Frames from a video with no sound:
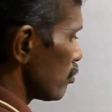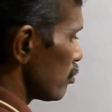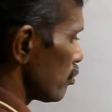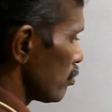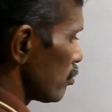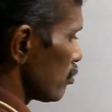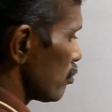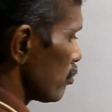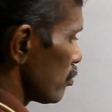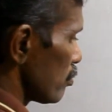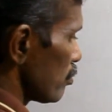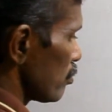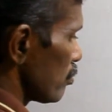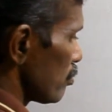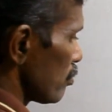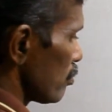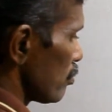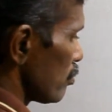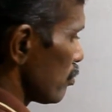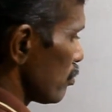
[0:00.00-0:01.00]

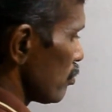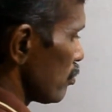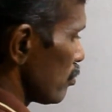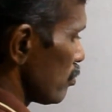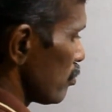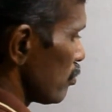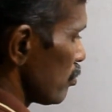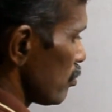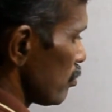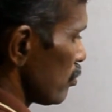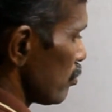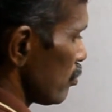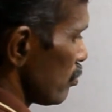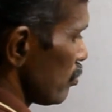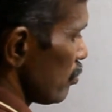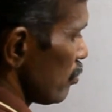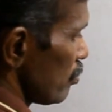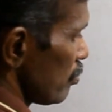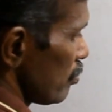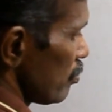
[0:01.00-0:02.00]

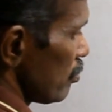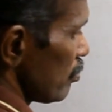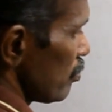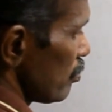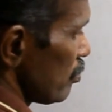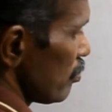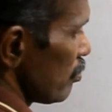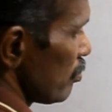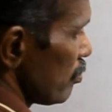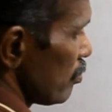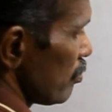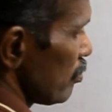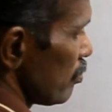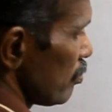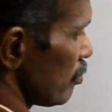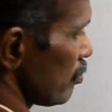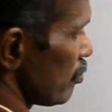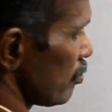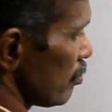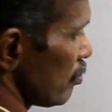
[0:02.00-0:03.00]

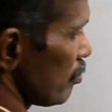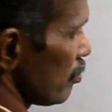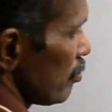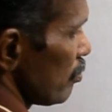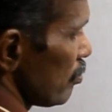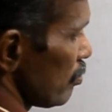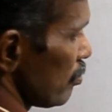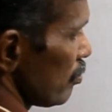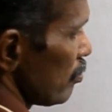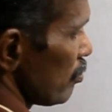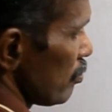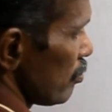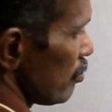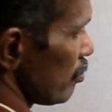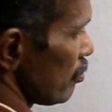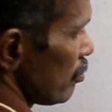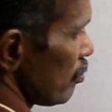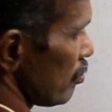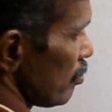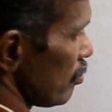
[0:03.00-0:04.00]

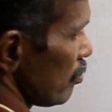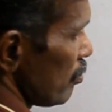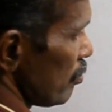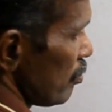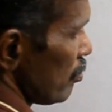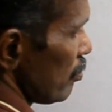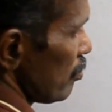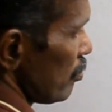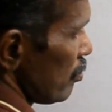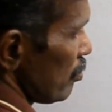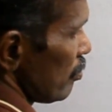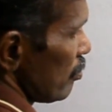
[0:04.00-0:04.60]
No one is speaking in this clip.